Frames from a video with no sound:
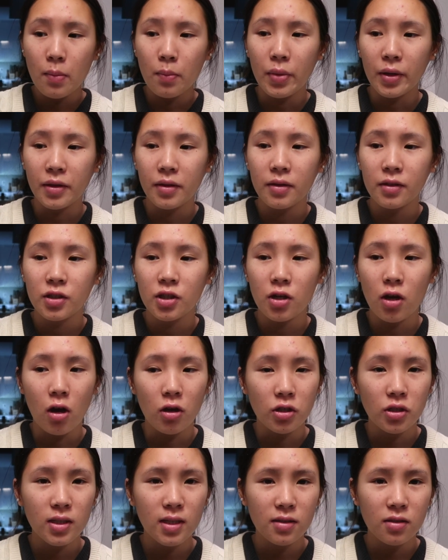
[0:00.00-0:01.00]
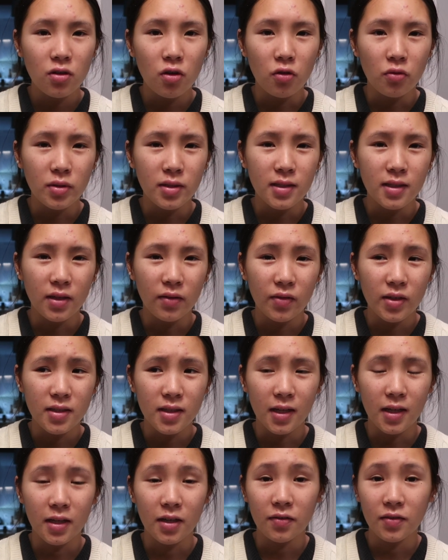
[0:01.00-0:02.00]
but she also doesn't always give us
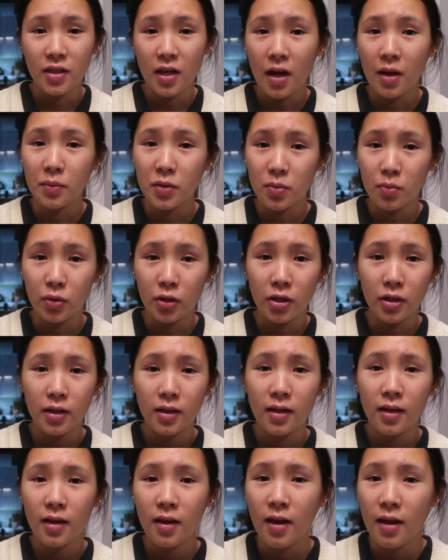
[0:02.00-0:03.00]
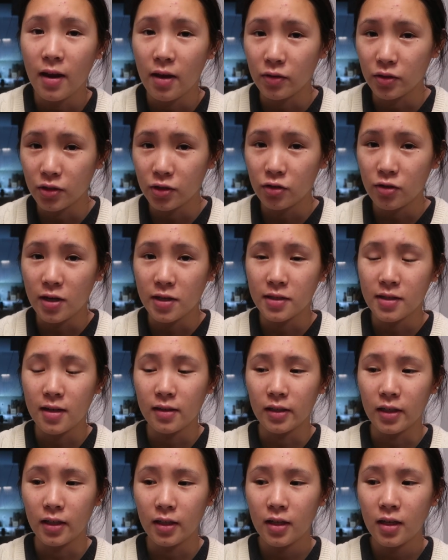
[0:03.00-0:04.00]
like enough time to book, and I was stressed
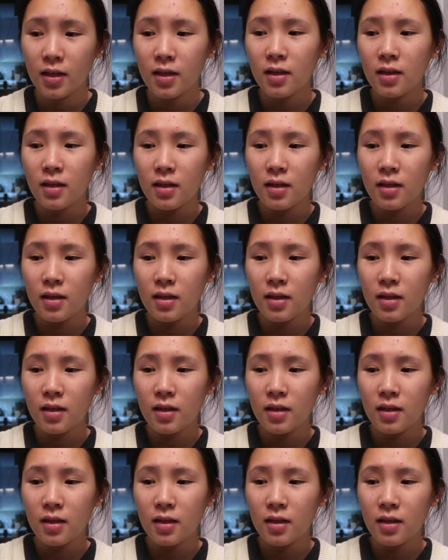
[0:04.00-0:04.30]
that like